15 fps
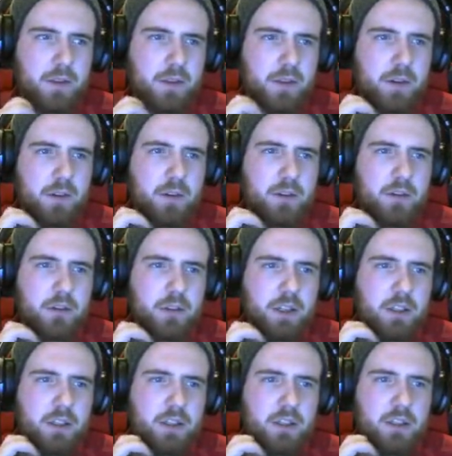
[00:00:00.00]
Going this
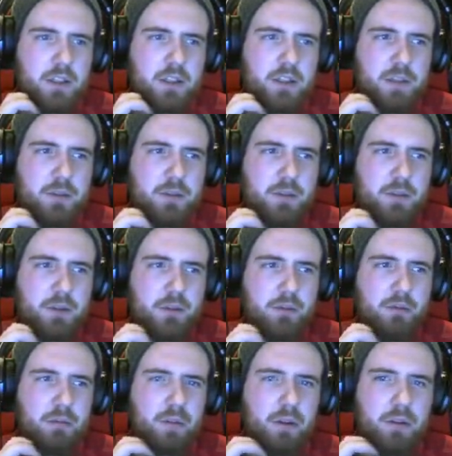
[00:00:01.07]
direction actually seems to be the
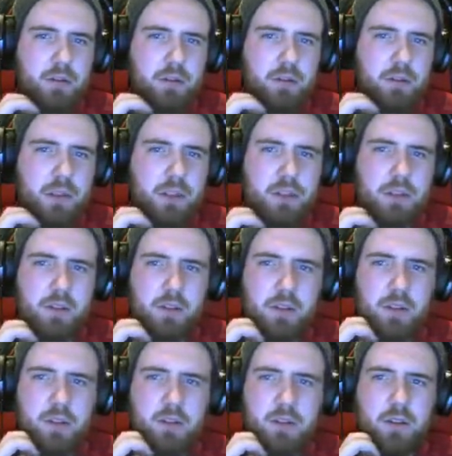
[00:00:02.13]
wrong direction.
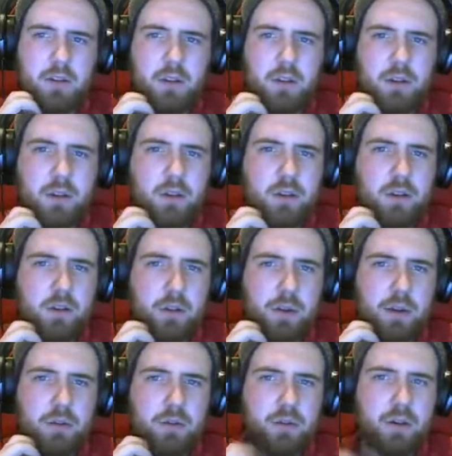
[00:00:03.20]
So we
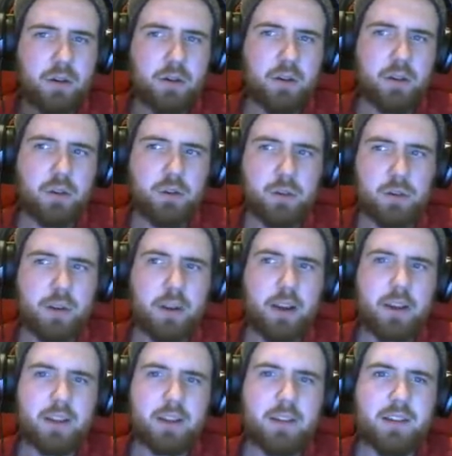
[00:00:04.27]
have to follow this one.
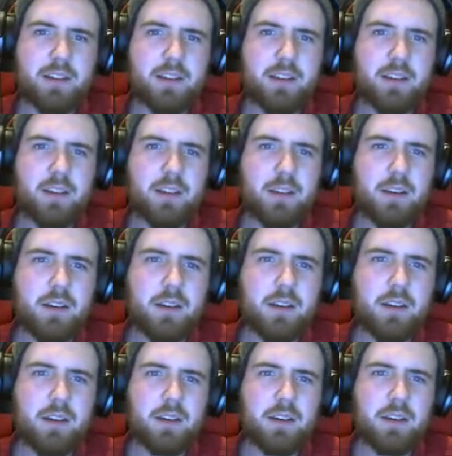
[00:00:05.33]
Hey, this is the...
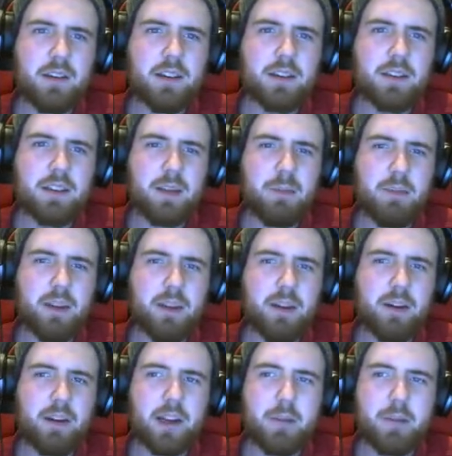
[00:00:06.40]
Is this the same...
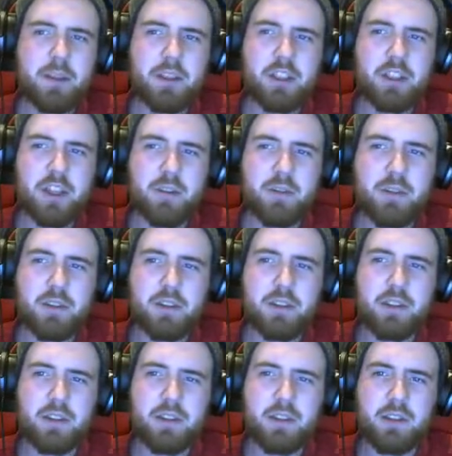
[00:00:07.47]
Okay, I'm gonna check if this
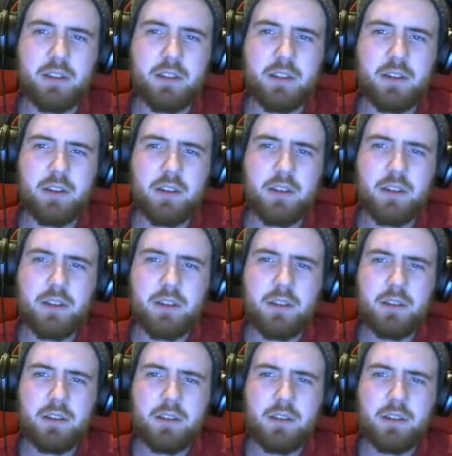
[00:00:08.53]
is the
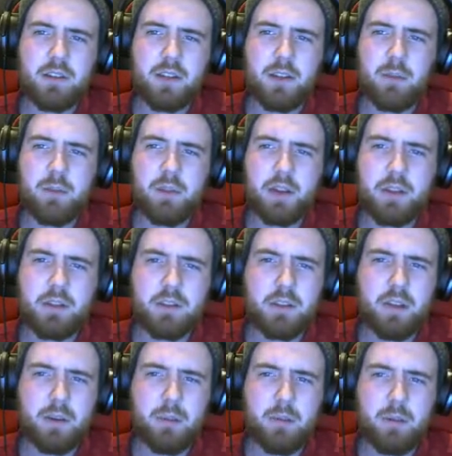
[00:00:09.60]
same desert
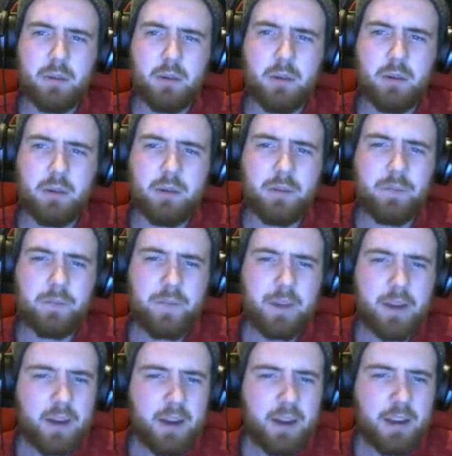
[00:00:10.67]
temple.
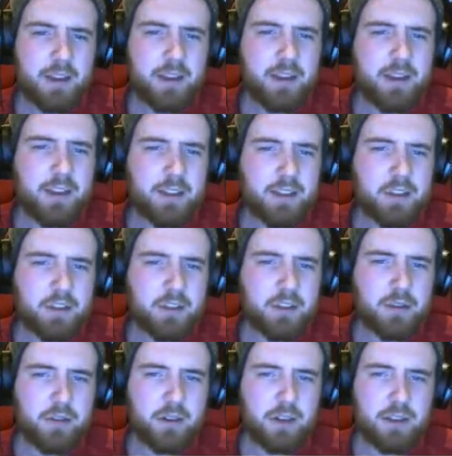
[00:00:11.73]
I think that's our
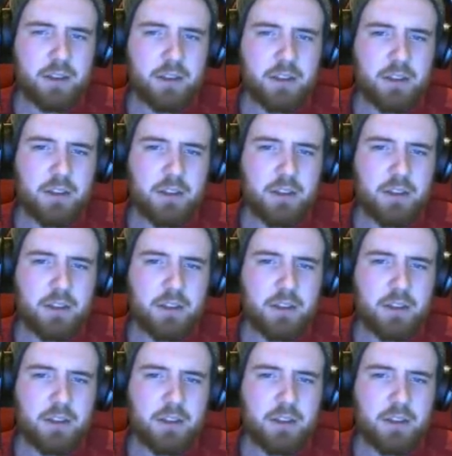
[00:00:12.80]
village.